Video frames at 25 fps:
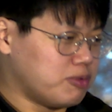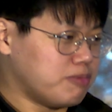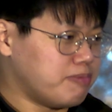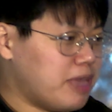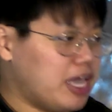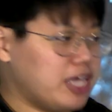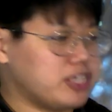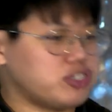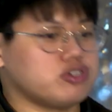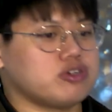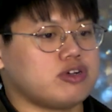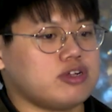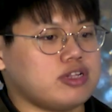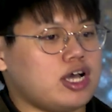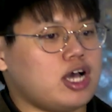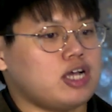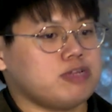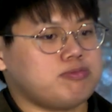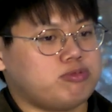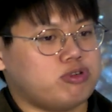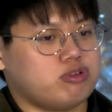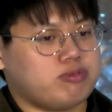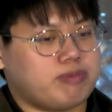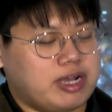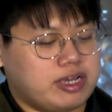major cloud
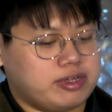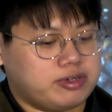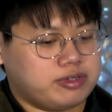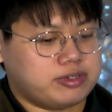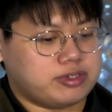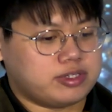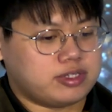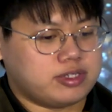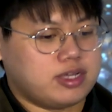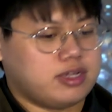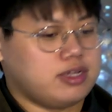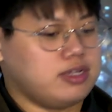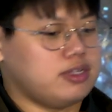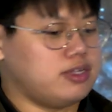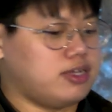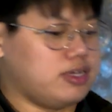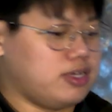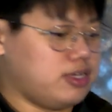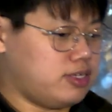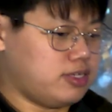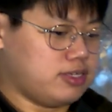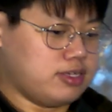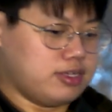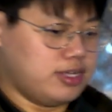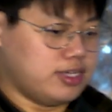providers
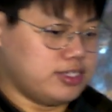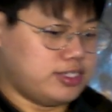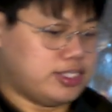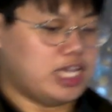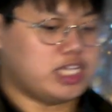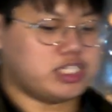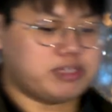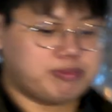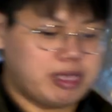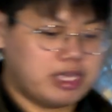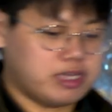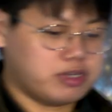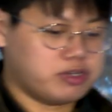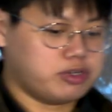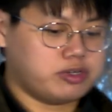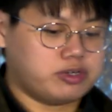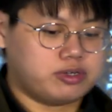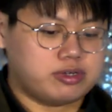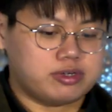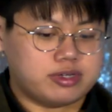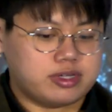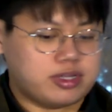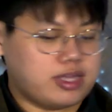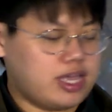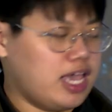like SageMaker,
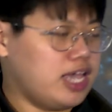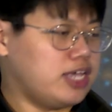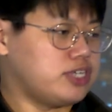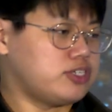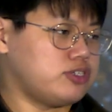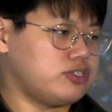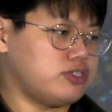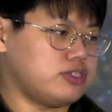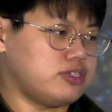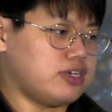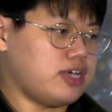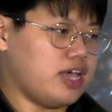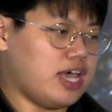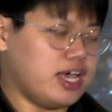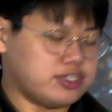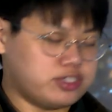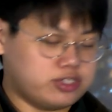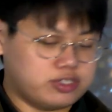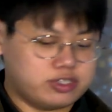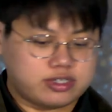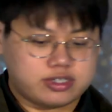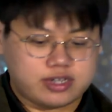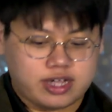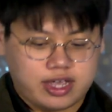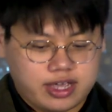
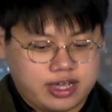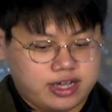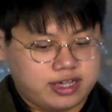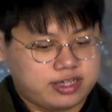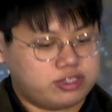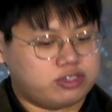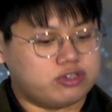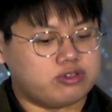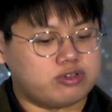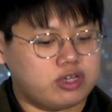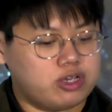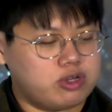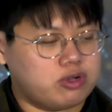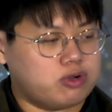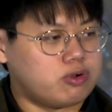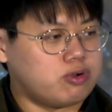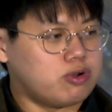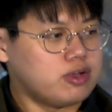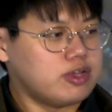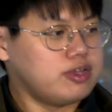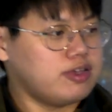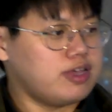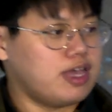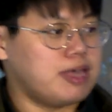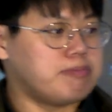Azure AI Studio,
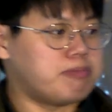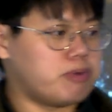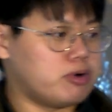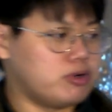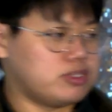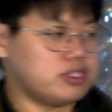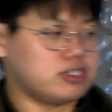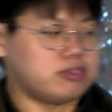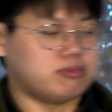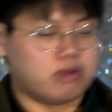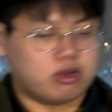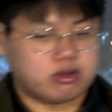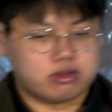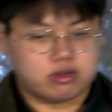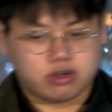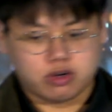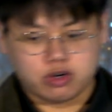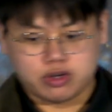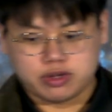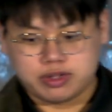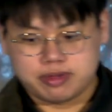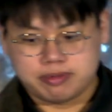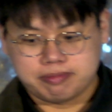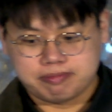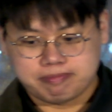and Vertex Model Garden.